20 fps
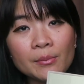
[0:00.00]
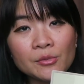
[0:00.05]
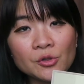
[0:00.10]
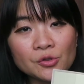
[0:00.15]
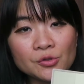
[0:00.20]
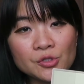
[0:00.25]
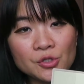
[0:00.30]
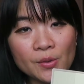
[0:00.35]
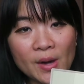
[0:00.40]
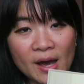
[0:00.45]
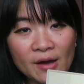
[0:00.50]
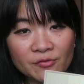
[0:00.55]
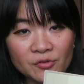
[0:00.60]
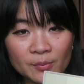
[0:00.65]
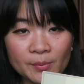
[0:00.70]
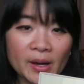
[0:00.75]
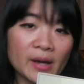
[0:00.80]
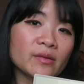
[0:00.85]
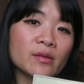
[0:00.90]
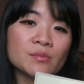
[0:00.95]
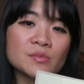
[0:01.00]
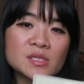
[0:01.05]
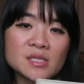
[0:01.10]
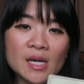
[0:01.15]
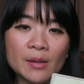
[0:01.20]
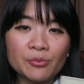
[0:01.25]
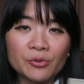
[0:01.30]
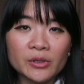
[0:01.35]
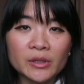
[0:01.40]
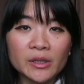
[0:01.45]
you do have to buy them
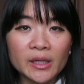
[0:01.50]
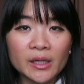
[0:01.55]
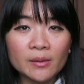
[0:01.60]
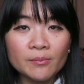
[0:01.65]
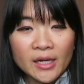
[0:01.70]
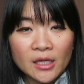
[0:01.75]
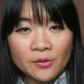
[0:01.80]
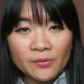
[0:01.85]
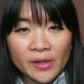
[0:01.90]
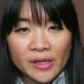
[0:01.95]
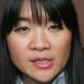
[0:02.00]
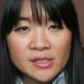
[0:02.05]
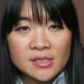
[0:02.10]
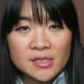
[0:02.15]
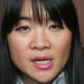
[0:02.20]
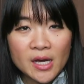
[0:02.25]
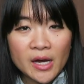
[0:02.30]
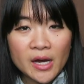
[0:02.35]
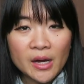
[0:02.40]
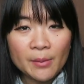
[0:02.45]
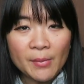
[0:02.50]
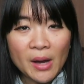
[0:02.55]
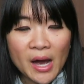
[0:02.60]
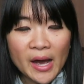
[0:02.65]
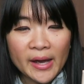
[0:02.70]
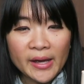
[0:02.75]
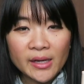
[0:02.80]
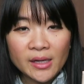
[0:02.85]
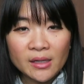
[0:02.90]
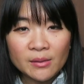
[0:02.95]
separately. Anyways,
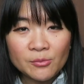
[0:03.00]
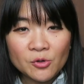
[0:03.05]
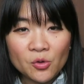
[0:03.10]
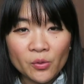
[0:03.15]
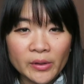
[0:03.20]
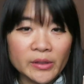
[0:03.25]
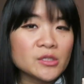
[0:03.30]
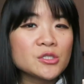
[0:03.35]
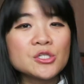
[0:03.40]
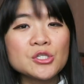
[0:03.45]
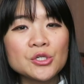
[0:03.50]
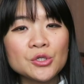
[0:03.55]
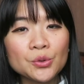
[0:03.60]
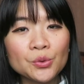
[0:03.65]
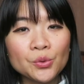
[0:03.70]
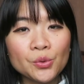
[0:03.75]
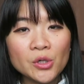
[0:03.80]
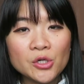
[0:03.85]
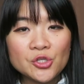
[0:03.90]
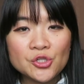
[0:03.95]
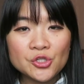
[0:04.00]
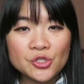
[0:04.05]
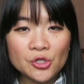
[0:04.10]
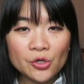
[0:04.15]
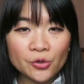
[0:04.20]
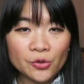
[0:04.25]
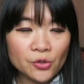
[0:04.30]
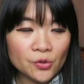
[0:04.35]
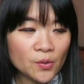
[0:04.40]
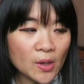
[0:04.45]
I am going to
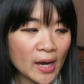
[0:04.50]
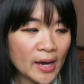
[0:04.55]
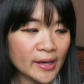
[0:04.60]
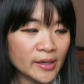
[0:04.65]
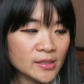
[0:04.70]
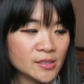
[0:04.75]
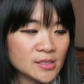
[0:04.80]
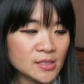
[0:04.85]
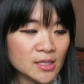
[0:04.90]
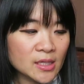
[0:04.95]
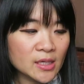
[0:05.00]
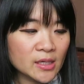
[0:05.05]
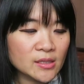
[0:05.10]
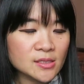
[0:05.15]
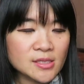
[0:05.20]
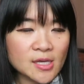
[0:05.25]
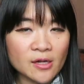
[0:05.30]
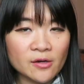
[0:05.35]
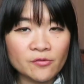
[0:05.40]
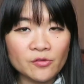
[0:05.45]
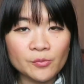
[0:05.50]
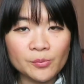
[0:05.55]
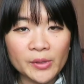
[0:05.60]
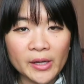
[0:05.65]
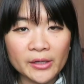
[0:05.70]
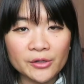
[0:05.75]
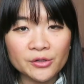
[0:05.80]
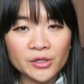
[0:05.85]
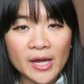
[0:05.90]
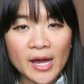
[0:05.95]
show you guys the inside of the
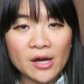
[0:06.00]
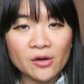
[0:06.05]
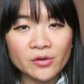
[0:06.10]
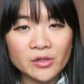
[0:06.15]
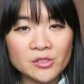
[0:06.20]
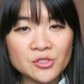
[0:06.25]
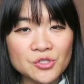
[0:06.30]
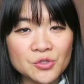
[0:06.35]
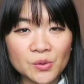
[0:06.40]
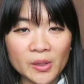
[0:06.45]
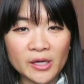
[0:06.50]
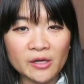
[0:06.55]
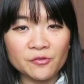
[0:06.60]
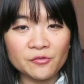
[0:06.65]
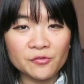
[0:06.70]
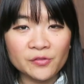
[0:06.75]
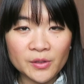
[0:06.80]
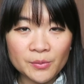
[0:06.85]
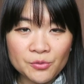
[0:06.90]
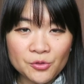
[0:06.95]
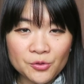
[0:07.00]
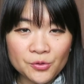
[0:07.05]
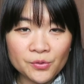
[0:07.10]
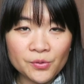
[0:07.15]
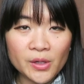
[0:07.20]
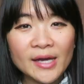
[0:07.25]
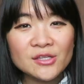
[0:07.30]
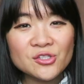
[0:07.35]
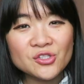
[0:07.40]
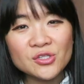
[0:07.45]
planner now and do like a flip
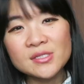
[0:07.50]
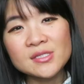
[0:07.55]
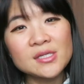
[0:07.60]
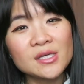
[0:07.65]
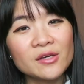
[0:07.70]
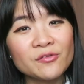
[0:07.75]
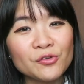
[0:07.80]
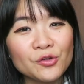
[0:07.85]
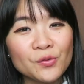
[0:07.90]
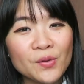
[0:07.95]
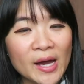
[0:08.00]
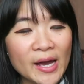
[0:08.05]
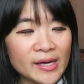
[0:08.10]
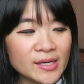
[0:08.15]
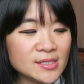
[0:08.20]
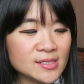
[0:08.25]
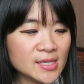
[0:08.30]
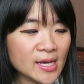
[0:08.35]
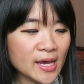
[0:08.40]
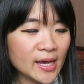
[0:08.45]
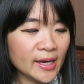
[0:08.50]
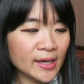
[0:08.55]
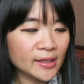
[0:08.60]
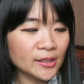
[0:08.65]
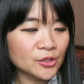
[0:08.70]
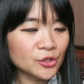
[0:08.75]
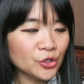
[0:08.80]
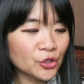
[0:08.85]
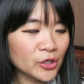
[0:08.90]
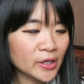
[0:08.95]
through and just give you guys a
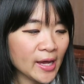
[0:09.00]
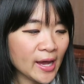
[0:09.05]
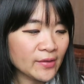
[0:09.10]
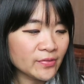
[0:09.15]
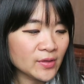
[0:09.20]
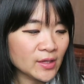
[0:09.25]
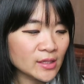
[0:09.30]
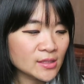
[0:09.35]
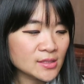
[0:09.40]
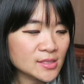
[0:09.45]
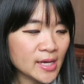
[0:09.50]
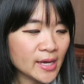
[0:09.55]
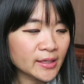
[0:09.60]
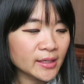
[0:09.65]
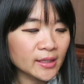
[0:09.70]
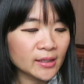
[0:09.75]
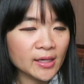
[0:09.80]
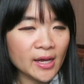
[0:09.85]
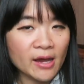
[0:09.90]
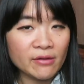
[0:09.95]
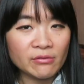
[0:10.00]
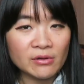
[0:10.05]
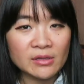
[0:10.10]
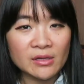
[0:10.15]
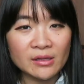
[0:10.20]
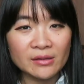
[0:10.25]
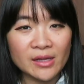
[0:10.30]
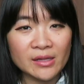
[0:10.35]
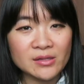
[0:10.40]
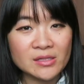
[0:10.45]
look at the inside and
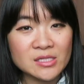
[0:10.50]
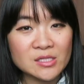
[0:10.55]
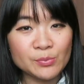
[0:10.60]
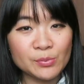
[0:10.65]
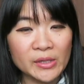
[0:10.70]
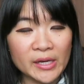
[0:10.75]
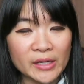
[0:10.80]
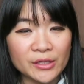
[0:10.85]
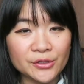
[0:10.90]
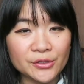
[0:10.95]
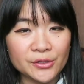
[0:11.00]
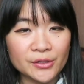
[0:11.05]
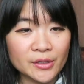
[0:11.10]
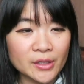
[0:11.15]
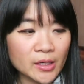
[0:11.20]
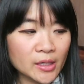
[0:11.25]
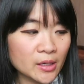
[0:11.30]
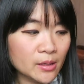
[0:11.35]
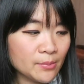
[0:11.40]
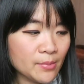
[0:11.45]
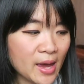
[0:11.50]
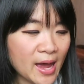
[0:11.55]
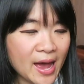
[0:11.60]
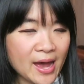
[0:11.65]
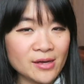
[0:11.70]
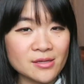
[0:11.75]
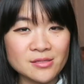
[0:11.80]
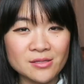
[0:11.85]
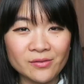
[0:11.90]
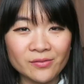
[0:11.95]
everything that this planner
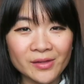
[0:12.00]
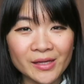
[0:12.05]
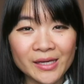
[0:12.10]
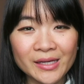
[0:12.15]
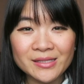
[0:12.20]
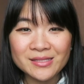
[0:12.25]
has on the